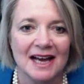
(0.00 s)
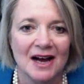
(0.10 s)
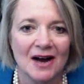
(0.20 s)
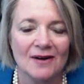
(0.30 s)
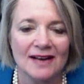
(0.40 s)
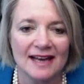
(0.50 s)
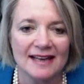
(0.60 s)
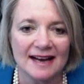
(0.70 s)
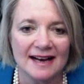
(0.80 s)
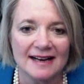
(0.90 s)

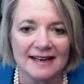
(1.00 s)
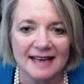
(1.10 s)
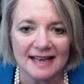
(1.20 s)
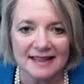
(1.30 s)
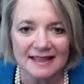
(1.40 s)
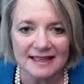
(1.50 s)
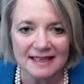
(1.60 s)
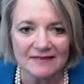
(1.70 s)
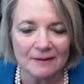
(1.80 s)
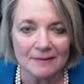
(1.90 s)
Okay, uh, again,
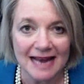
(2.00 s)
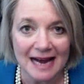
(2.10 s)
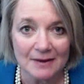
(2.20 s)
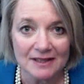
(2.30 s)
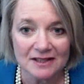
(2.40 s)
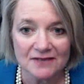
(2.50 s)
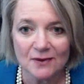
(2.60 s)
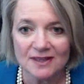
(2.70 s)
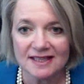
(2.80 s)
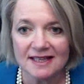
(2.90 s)
the from now until the
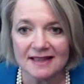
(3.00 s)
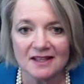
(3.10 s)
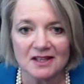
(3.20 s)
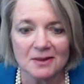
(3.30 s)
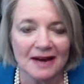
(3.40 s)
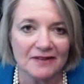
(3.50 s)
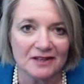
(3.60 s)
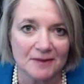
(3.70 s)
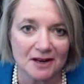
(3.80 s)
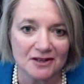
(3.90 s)
14th, you have
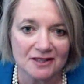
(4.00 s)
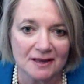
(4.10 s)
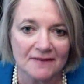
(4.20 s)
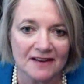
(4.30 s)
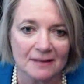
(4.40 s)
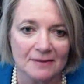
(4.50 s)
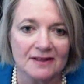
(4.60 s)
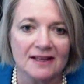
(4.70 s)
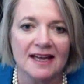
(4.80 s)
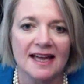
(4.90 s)
those modules
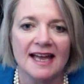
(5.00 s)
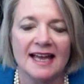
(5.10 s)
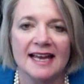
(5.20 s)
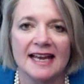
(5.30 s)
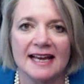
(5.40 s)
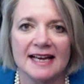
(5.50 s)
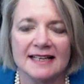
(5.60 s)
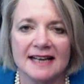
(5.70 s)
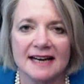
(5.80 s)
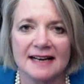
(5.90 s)
available.
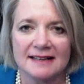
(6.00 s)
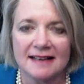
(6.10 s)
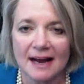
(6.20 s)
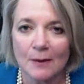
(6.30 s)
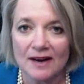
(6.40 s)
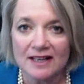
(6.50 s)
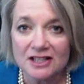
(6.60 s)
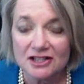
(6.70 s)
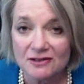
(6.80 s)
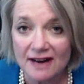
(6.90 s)
And uh, I want to
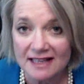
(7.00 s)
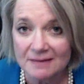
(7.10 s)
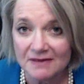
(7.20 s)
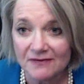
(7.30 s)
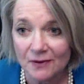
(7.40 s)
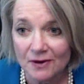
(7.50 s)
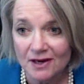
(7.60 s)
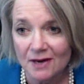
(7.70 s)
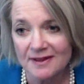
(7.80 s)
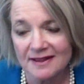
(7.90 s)
stress, before you
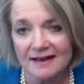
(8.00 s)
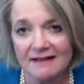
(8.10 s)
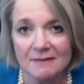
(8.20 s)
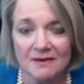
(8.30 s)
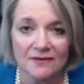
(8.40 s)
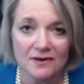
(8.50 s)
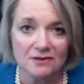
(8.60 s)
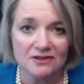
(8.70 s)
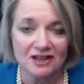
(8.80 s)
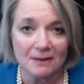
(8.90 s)
go in there and before
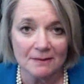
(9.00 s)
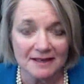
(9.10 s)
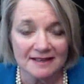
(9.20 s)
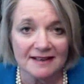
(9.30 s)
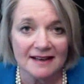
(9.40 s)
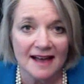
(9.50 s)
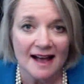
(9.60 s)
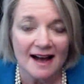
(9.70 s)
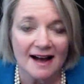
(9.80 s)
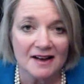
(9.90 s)
you jump in,
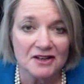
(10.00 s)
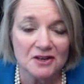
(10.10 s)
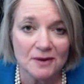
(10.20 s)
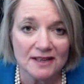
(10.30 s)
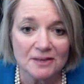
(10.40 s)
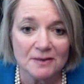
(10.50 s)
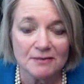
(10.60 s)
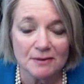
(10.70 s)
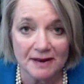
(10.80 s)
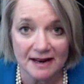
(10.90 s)
uh, you want to be
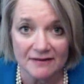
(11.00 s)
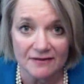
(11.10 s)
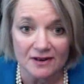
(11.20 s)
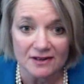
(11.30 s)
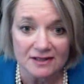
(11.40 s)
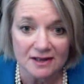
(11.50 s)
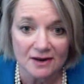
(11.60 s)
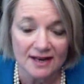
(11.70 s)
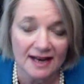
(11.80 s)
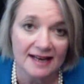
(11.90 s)
prepared first,
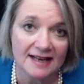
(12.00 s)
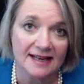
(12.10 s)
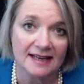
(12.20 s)
okay?